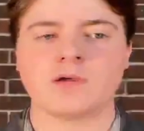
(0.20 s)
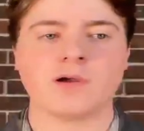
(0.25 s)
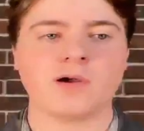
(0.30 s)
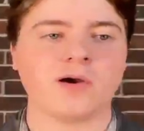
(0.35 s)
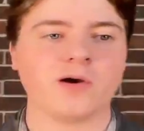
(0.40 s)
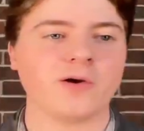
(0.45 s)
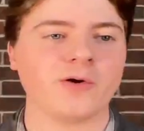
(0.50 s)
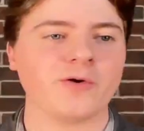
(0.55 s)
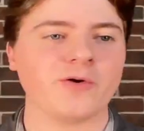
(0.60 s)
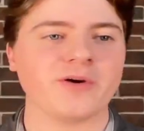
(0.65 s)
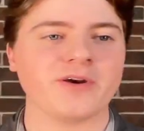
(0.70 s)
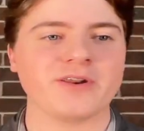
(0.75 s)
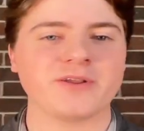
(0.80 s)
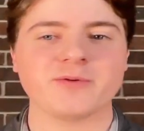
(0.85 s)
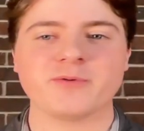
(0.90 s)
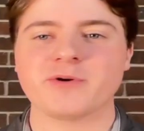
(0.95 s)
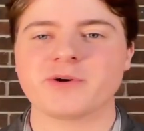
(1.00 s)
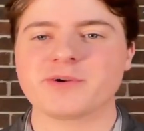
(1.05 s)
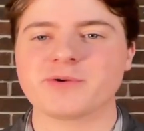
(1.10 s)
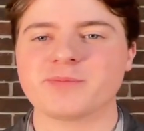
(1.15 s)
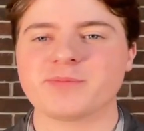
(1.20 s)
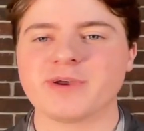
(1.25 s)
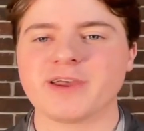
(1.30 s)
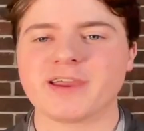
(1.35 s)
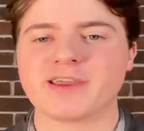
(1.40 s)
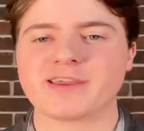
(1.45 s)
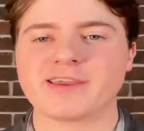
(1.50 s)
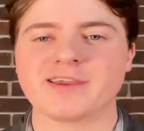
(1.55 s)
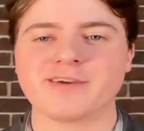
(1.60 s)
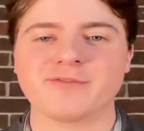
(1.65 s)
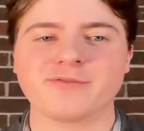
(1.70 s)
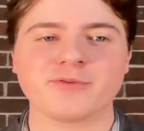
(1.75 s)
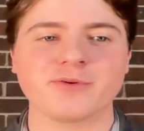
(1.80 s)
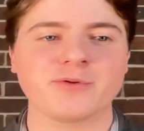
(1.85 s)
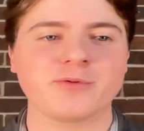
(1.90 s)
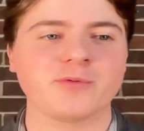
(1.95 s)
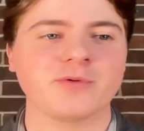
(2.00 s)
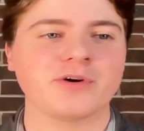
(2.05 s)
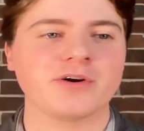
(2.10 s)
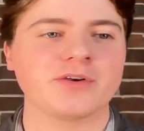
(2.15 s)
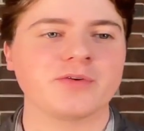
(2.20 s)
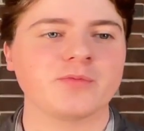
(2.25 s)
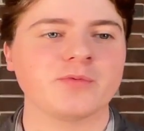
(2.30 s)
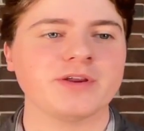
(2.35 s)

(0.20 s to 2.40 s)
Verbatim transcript: Alrighty, welcome back, everyone.